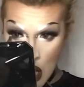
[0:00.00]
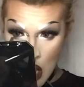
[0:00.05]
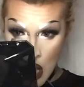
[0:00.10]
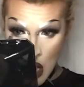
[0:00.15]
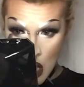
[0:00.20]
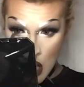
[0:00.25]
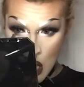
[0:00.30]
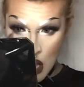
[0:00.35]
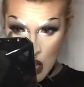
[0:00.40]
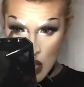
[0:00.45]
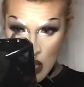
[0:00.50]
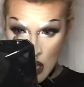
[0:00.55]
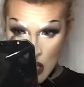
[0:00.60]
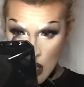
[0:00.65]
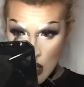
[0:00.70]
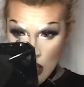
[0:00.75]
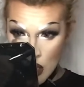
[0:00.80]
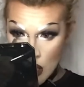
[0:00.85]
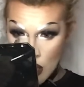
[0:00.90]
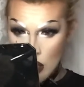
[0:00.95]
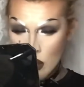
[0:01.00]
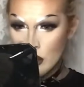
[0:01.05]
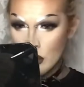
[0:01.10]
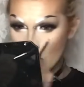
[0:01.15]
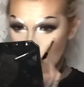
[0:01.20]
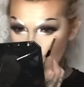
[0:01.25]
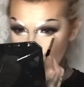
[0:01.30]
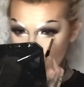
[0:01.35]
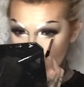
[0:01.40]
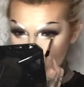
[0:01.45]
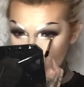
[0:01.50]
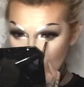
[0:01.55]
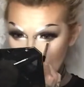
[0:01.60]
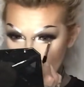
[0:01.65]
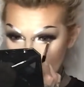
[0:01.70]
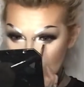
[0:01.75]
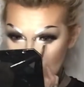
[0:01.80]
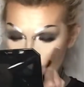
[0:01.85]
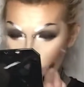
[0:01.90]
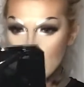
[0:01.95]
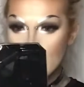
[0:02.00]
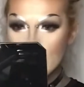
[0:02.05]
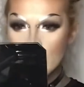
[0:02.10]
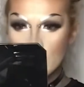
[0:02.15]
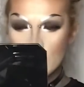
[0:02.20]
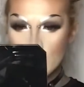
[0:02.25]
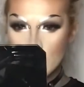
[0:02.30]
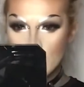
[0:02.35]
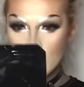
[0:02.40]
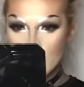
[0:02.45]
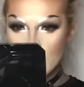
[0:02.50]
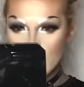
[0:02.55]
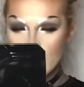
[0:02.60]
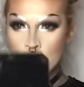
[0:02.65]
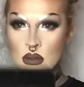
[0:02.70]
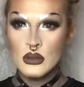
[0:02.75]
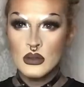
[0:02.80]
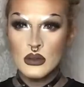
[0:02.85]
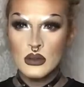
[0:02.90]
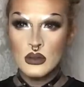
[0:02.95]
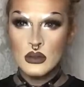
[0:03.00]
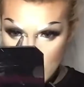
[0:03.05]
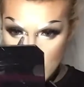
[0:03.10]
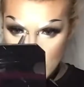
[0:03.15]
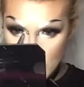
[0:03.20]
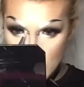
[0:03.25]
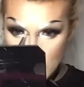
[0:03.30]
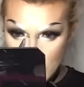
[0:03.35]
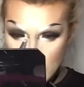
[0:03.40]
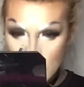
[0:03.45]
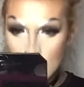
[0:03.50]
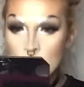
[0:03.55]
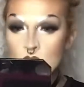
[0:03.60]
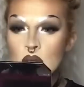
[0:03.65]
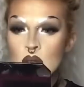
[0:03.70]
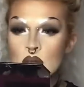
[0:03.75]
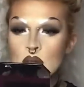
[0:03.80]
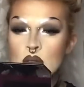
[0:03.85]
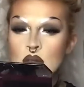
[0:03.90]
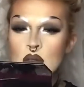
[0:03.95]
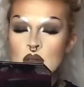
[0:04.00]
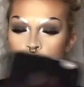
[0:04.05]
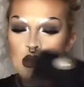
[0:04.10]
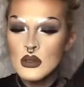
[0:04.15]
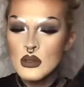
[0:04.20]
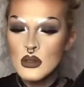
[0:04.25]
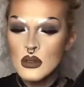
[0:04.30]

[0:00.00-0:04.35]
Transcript: all on my eyeshadow where I feel like it needs to be darkened in a little bit more, or